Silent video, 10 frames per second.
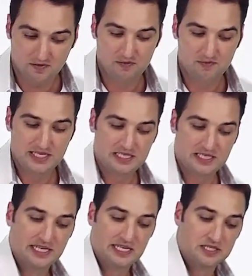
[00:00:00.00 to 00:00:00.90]
from these
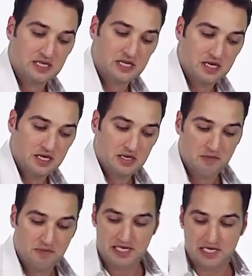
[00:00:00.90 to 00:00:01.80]
things
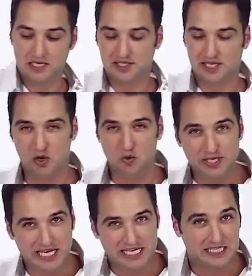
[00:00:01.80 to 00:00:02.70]
because it
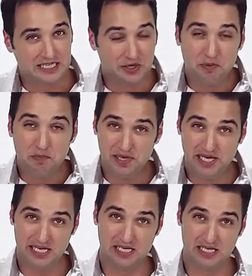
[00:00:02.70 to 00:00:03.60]
only takes a little
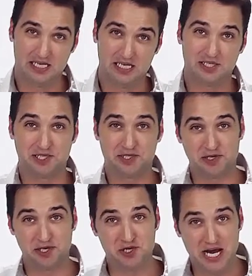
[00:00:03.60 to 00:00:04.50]
bit to
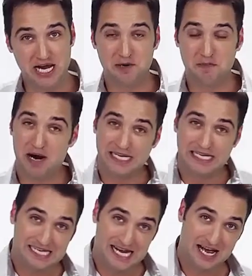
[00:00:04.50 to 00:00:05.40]
start to drag your
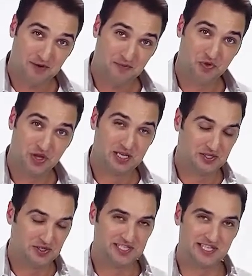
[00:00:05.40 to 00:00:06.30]
body down
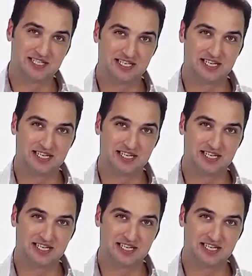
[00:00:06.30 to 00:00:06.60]
to the acidic